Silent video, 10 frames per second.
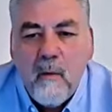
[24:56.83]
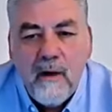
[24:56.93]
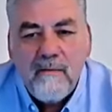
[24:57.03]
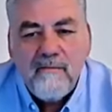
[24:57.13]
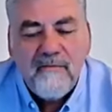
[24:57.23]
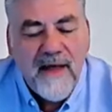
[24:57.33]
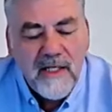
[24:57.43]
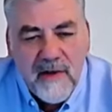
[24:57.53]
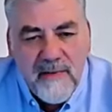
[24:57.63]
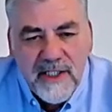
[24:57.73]
Well, thanks
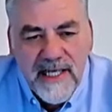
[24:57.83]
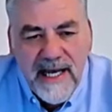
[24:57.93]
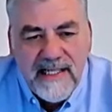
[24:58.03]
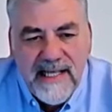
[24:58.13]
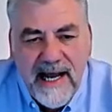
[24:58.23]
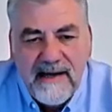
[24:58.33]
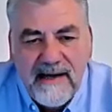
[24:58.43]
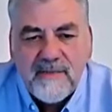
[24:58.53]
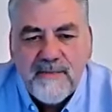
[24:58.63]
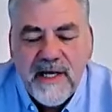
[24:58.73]
very much again, Dan.
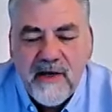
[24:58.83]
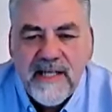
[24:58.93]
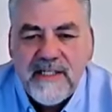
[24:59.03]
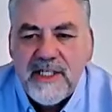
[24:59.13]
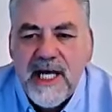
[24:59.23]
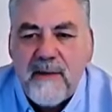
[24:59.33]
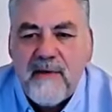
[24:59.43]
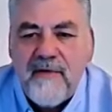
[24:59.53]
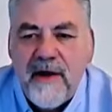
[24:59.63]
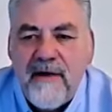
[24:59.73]
It's been great to chat
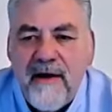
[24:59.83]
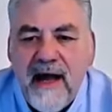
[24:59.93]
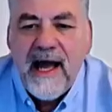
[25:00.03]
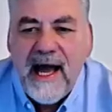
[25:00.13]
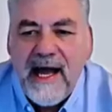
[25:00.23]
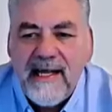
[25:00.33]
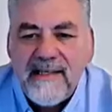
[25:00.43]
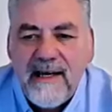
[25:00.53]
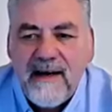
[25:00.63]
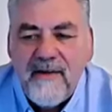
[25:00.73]
with you. And
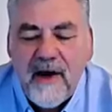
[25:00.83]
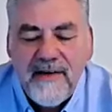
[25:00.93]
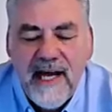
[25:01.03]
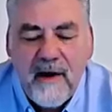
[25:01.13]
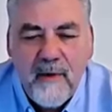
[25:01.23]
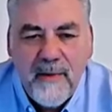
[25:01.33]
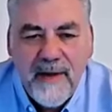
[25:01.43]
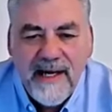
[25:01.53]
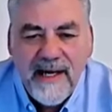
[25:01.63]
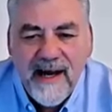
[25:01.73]
no doubt we'll
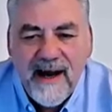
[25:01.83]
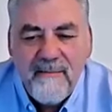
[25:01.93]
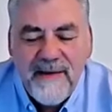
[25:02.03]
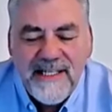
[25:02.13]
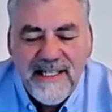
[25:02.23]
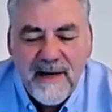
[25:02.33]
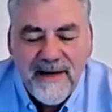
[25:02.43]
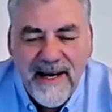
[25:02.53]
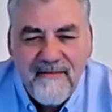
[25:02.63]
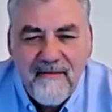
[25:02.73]
be meeting up
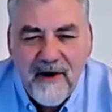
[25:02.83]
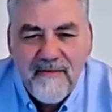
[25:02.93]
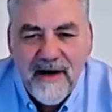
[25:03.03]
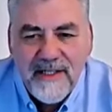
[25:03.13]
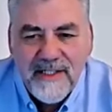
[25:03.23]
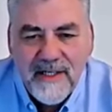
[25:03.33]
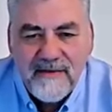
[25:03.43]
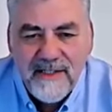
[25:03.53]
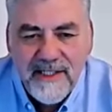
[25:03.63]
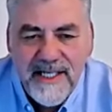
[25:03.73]
again very, very soon.
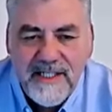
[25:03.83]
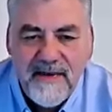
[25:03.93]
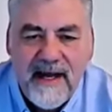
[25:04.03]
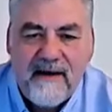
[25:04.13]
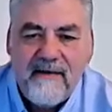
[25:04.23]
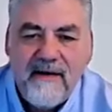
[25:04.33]
Cheers for now.